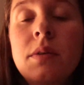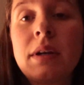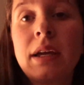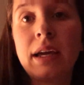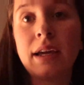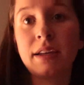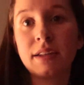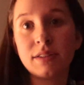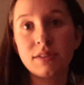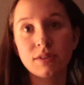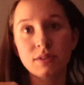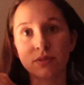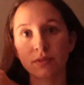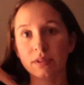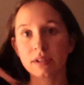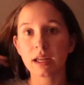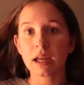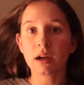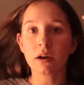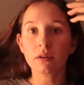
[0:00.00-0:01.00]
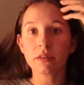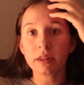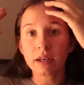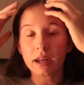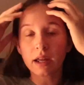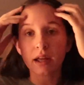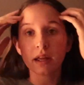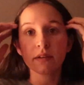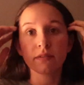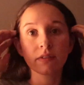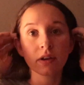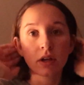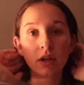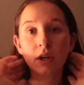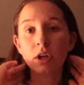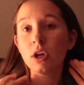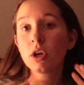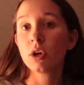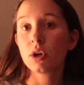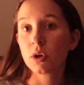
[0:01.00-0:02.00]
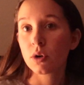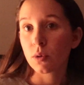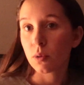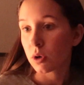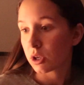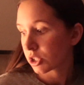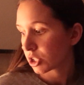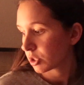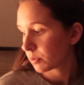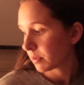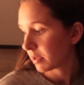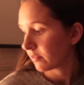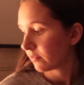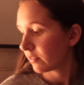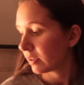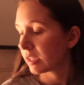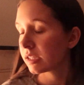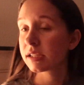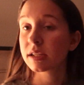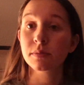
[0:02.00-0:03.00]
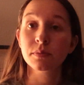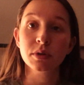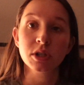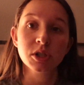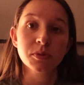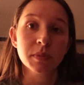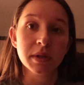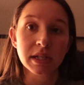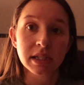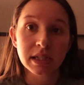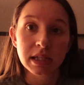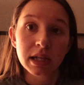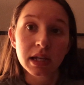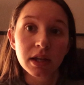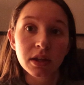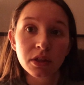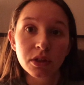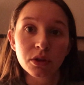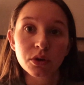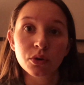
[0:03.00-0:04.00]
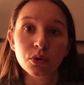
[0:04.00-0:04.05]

Okay, so now that I've washed my face and brushed my teeth,